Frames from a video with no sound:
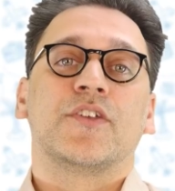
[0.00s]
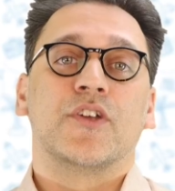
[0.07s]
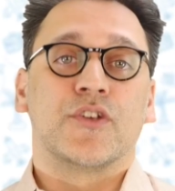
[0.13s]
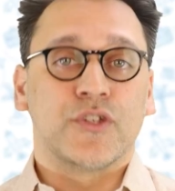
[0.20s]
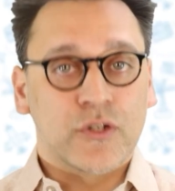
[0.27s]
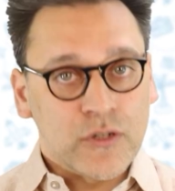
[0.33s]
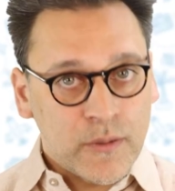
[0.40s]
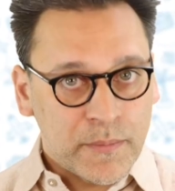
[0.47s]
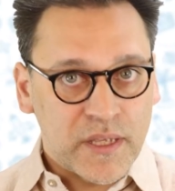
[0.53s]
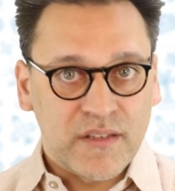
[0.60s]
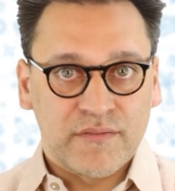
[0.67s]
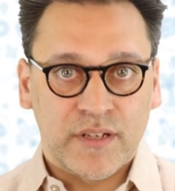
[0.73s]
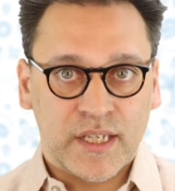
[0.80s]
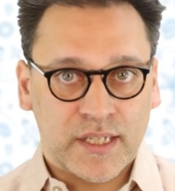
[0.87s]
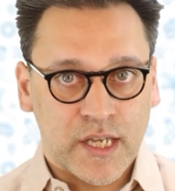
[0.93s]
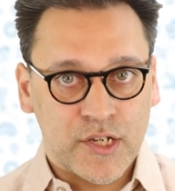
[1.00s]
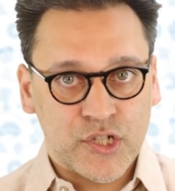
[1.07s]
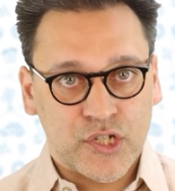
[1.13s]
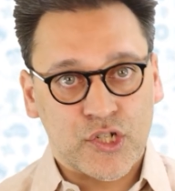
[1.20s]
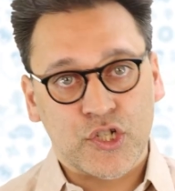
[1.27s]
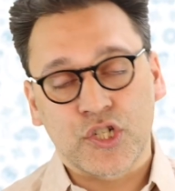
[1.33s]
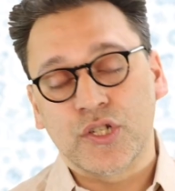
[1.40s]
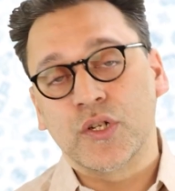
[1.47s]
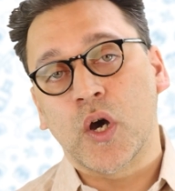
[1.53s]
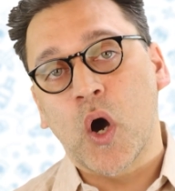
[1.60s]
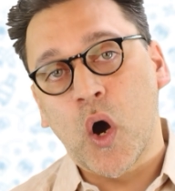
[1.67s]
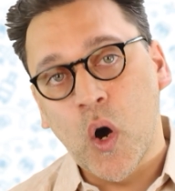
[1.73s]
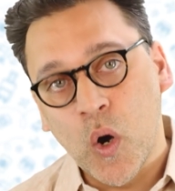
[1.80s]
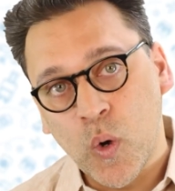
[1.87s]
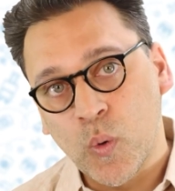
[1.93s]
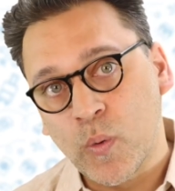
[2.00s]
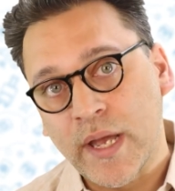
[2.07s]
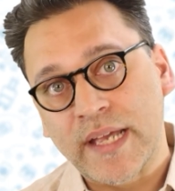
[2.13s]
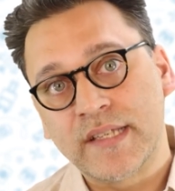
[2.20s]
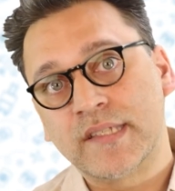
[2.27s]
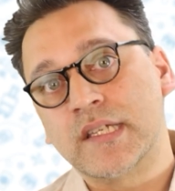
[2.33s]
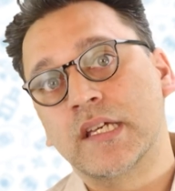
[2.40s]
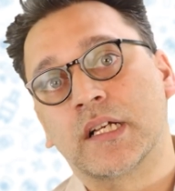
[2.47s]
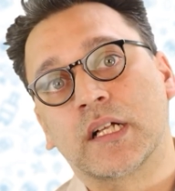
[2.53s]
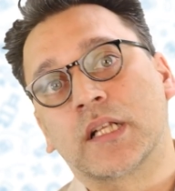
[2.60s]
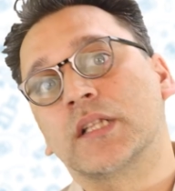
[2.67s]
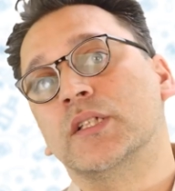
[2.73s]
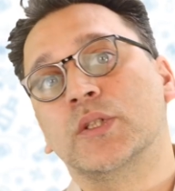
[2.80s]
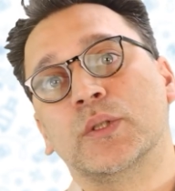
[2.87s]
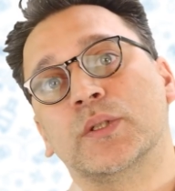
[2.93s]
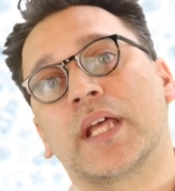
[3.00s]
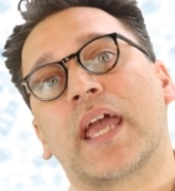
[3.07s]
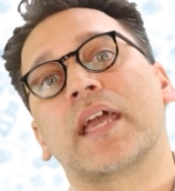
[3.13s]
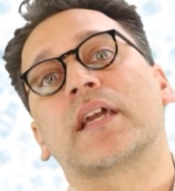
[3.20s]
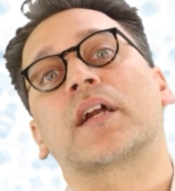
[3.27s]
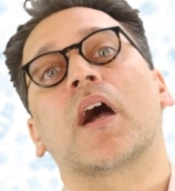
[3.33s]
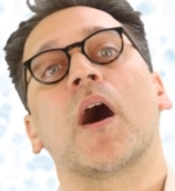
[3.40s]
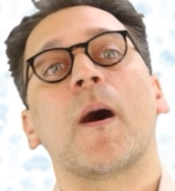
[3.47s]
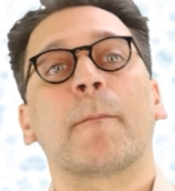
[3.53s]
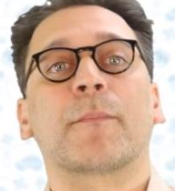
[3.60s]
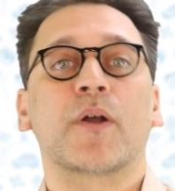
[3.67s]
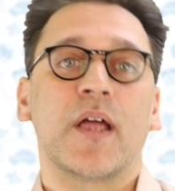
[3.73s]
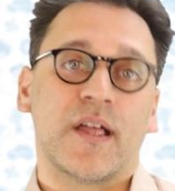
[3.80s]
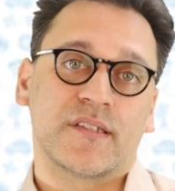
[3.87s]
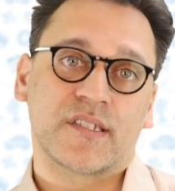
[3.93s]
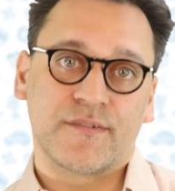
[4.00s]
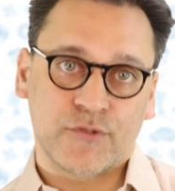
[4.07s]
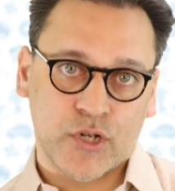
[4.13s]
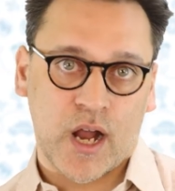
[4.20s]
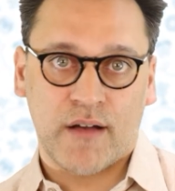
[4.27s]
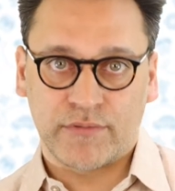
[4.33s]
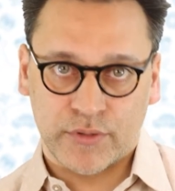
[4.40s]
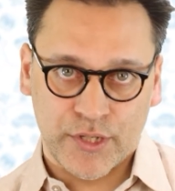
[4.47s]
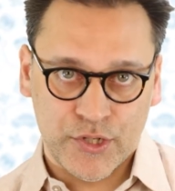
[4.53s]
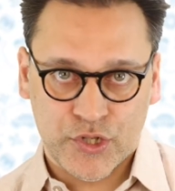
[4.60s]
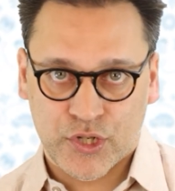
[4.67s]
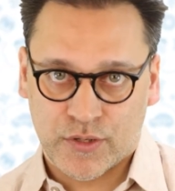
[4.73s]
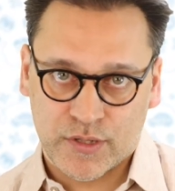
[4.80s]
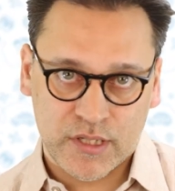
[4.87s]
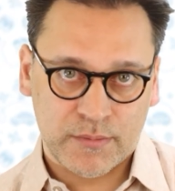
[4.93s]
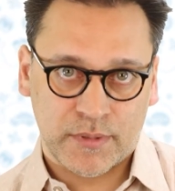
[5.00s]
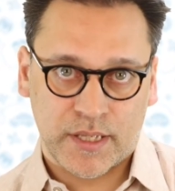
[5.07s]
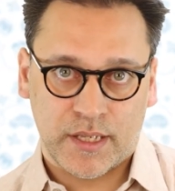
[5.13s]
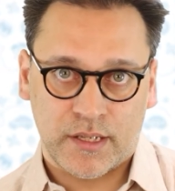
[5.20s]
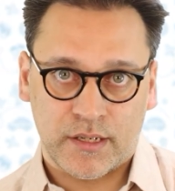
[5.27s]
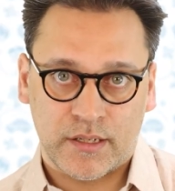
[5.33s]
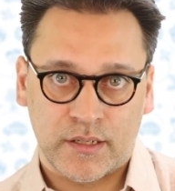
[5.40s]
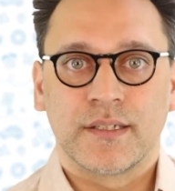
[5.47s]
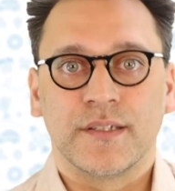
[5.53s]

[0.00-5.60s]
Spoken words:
your European vacation should always include a comprehensive travel insurance plan.